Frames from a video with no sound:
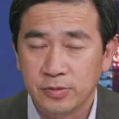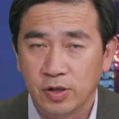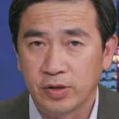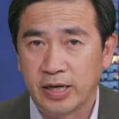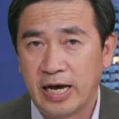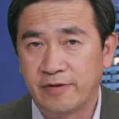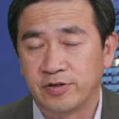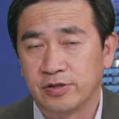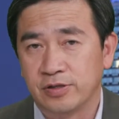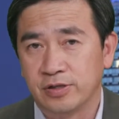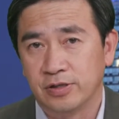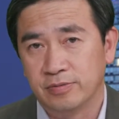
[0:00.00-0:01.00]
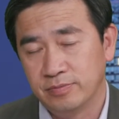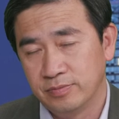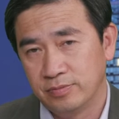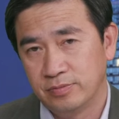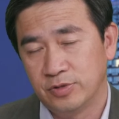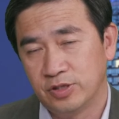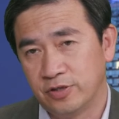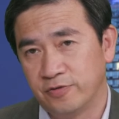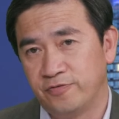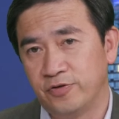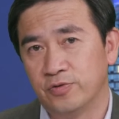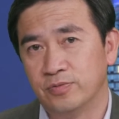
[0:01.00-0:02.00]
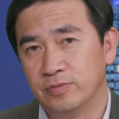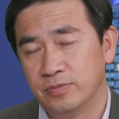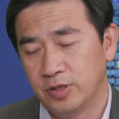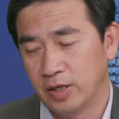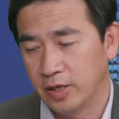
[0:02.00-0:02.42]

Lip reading: okay, after the film,